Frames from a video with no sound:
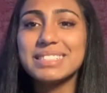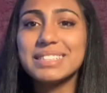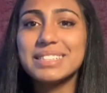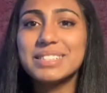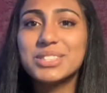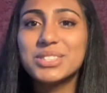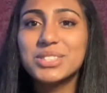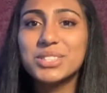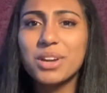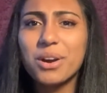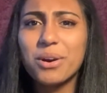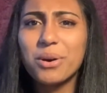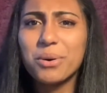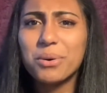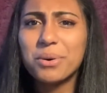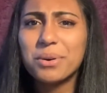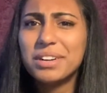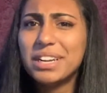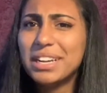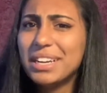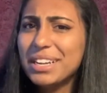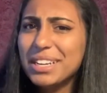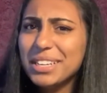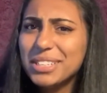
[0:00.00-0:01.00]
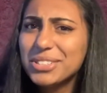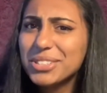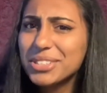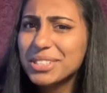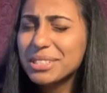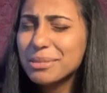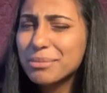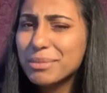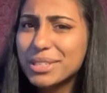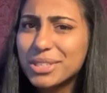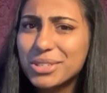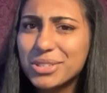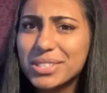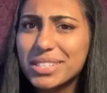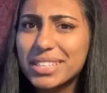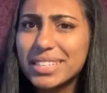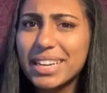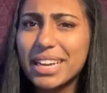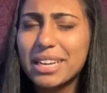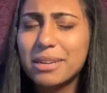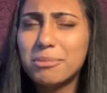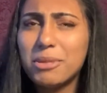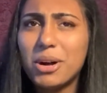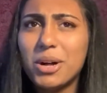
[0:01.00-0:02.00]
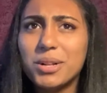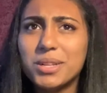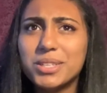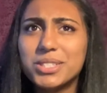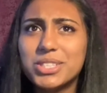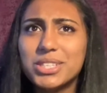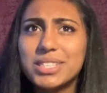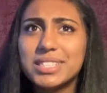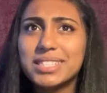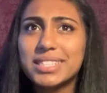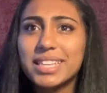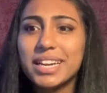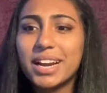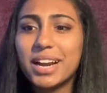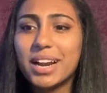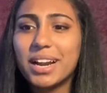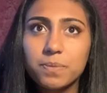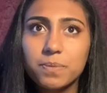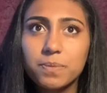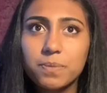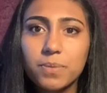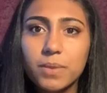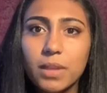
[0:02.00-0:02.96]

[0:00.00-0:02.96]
So just some interesting etymologies there.